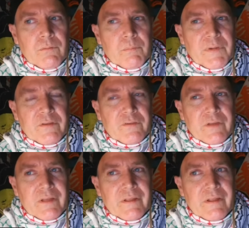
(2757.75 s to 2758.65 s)
But he
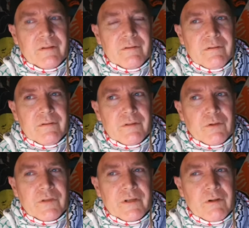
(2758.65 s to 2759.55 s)
said that
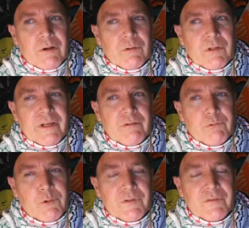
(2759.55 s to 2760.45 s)
there's, like, an underlying
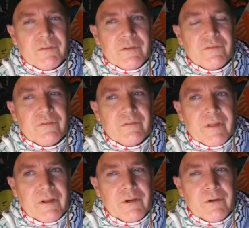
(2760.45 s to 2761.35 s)
rootlessness
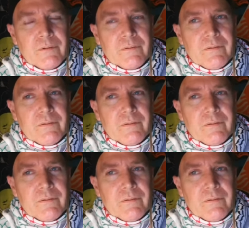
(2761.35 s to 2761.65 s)
there